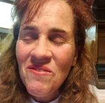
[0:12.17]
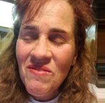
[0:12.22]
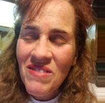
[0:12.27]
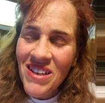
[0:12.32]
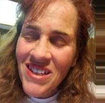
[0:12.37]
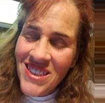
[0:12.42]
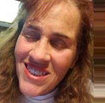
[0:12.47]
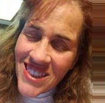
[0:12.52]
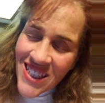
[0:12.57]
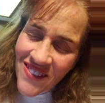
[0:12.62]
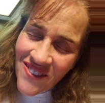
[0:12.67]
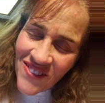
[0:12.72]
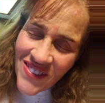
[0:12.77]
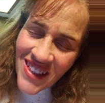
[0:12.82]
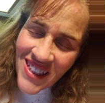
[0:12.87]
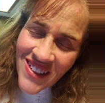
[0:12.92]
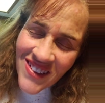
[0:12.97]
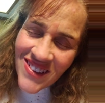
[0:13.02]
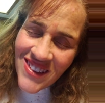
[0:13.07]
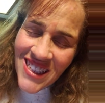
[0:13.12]
because I've
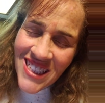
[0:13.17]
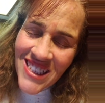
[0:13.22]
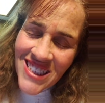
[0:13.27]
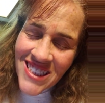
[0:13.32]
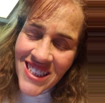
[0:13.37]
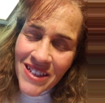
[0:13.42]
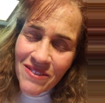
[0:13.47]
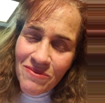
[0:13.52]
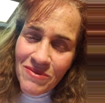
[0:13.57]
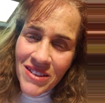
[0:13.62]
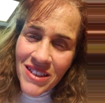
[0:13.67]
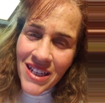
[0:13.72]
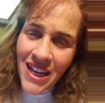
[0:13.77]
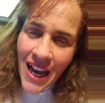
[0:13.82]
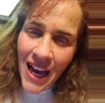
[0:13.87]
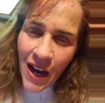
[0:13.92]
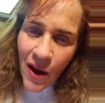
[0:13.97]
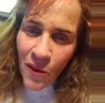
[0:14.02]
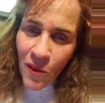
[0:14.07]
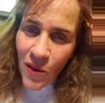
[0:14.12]
literally slept an
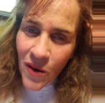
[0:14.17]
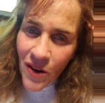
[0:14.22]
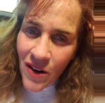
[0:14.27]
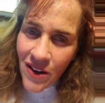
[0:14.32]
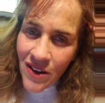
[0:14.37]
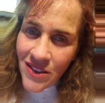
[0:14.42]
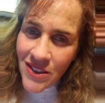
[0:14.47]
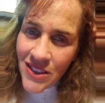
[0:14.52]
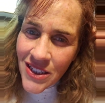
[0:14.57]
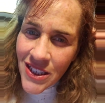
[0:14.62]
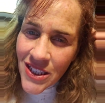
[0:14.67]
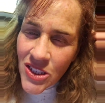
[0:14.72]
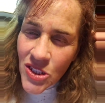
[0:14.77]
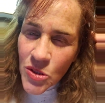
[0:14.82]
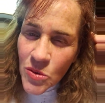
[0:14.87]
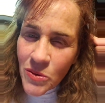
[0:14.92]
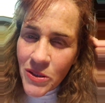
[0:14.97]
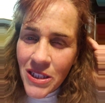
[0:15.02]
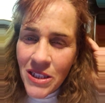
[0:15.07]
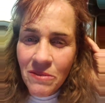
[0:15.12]
hour and
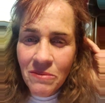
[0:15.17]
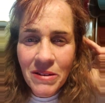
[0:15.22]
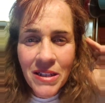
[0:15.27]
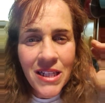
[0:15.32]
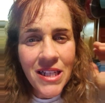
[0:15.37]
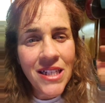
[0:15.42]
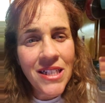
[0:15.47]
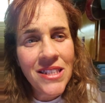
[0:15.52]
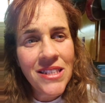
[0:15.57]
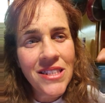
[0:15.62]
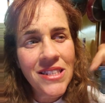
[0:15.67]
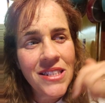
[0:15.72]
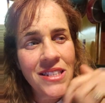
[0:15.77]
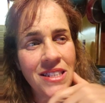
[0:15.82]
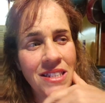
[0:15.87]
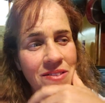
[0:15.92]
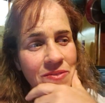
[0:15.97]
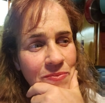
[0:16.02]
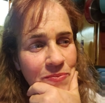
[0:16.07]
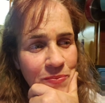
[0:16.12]
twenty
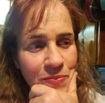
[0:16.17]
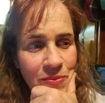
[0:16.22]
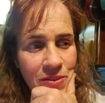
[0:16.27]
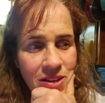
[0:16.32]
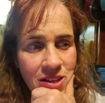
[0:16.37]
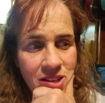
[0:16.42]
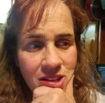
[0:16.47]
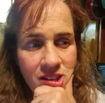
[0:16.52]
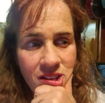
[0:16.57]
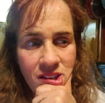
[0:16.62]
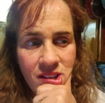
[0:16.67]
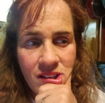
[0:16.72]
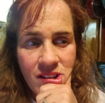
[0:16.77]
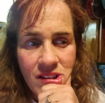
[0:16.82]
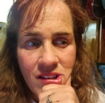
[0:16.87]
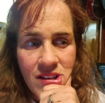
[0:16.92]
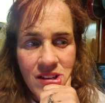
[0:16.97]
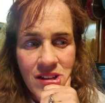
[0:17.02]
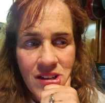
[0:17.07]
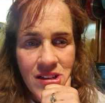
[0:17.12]
minutes
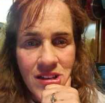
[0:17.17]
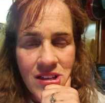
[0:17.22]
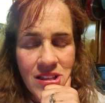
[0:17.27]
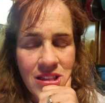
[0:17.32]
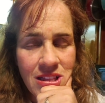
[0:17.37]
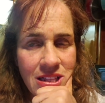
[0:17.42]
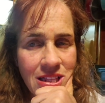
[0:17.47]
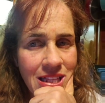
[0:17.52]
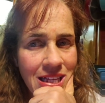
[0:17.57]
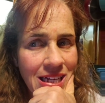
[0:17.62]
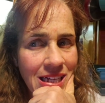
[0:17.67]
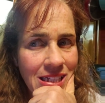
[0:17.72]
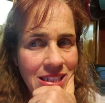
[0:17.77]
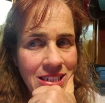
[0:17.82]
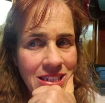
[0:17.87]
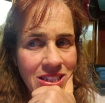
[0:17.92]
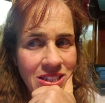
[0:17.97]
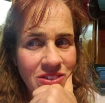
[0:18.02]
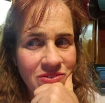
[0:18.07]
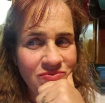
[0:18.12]
in the
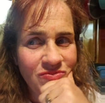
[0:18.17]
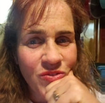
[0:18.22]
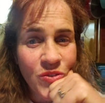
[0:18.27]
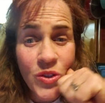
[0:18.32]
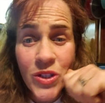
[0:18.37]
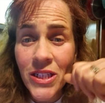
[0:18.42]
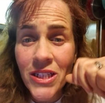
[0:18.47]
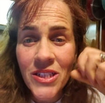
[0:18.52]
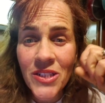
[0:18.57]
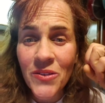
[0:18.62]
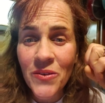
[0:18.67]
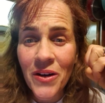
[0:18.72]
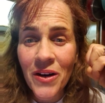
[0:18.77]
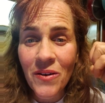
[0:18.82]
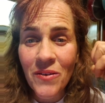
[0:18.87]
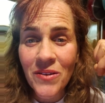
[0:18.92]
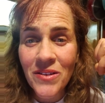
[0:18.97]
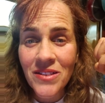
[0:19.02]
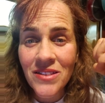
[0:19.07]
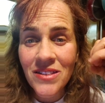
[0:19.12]
last forty-two
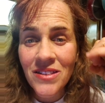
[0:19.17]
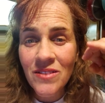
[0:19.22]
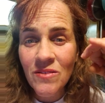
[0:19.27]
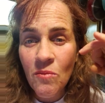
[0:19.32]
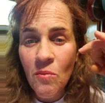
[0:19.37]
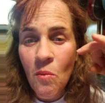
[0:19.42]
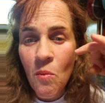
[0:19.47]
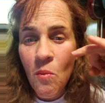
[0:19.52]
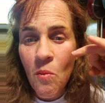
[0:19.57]
hours.